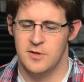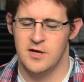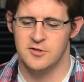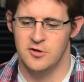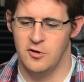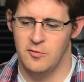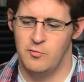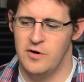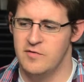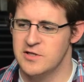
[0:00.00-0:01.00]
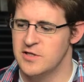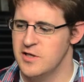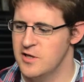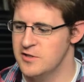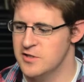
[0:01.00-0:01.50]
Yeah, so
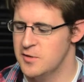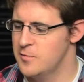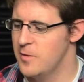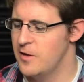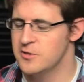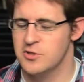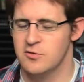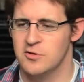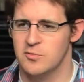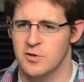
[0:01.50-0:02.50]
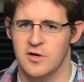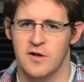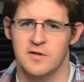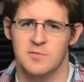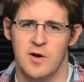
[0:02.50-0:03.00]
previously some other students worked
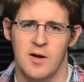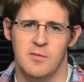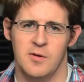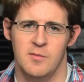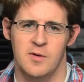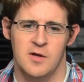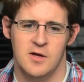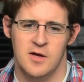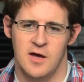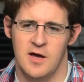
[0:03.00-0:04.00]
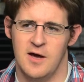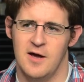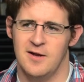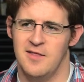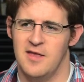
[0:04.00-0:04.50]
on this problem,
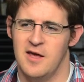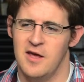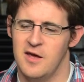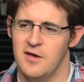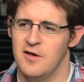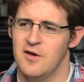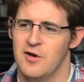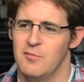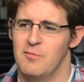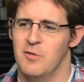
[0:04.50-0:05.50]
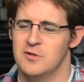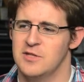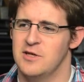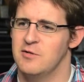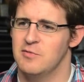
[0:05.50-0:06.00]
and they
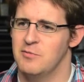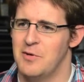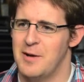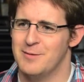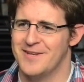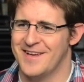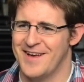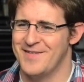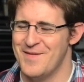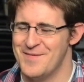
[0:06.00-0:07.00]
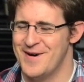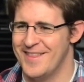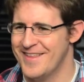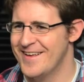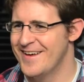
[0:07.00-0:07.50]
mostly were able to come up
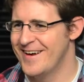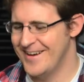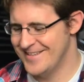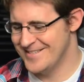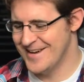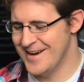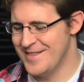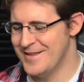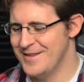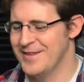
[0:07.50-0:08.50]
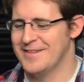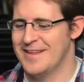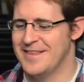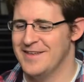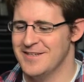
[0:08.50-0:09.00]
with a design that looked
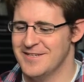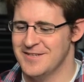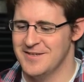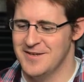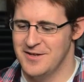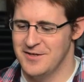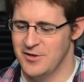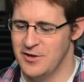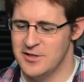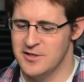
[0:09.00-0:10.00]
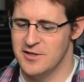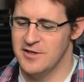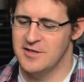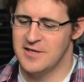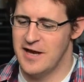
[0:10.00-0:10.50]
like this. So this is
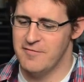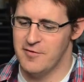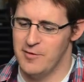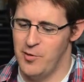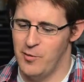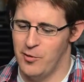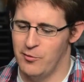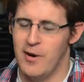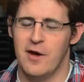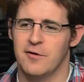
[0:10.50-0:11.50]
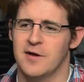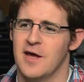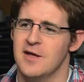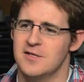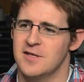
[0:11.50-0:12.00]
the design for the mobile router
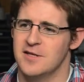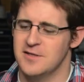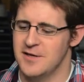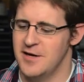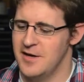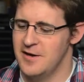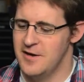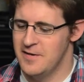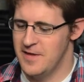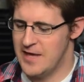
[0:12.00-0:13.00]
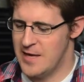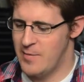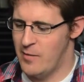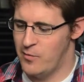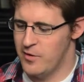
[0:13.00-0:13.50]
case that they
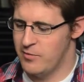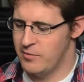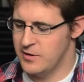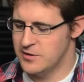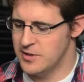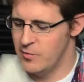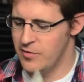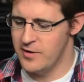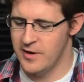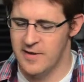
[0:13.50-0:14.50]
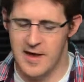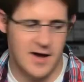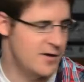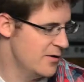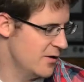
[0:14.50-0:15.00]
came up with a simple thing, and they
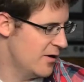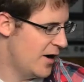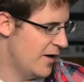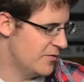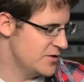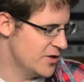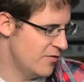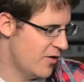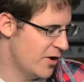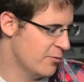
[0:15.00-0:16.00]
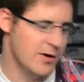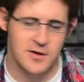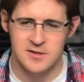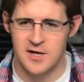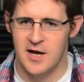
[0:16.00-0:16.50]
had off-the-shelf hardware
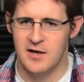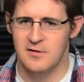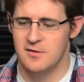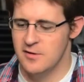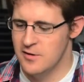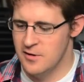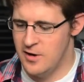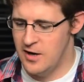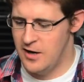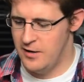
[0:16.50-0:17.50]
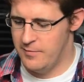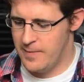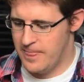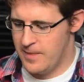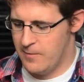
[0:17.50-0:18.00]
inside.
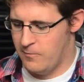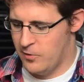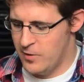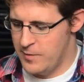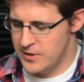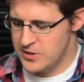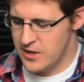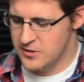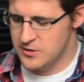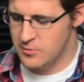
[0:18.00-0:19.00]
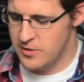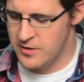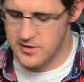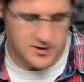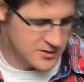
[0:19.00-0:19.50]
One of the big challenges with
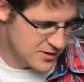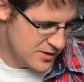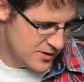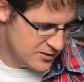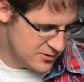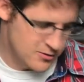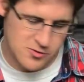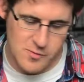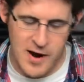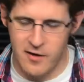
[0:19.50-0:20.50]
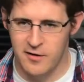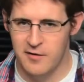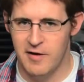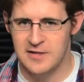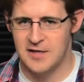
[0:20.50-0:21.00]
this is to power the
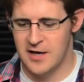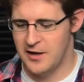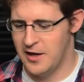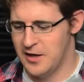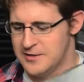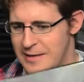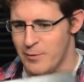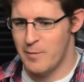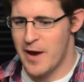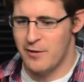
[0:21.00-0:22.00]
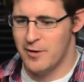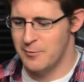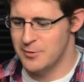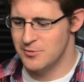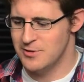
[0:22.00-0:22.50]
device. They had a separate battery
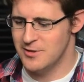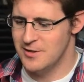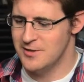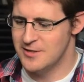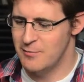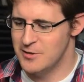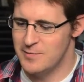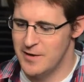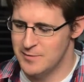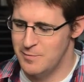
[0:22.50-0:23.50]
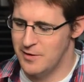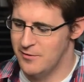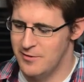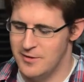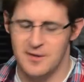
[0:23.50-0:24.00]
which was in some respects
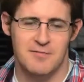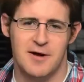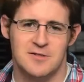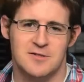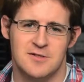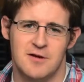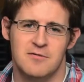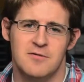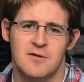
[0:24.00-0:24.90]
bigger than the device itself.